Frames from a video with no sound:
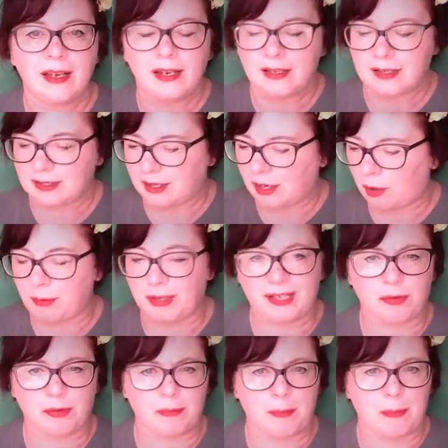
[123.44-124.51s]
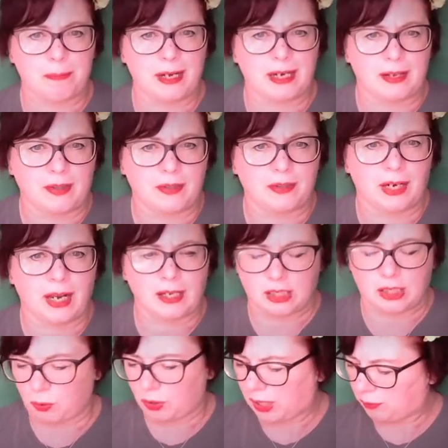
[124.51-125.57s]
So, but this one's a bit bigger than the last
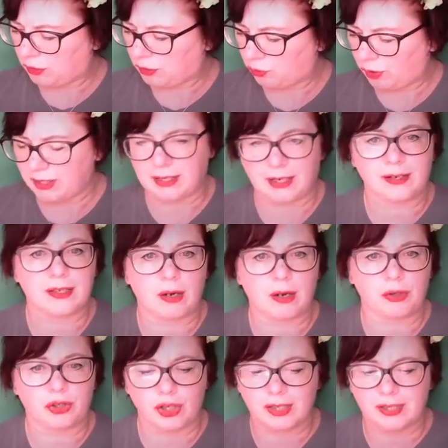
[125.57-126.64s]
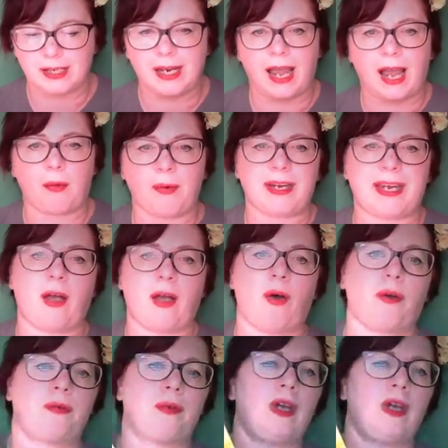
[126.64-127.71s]
one I was reading. So we'll just see how we get
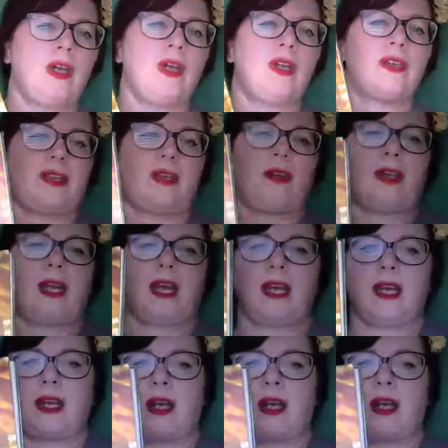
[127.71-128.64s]
on. So there you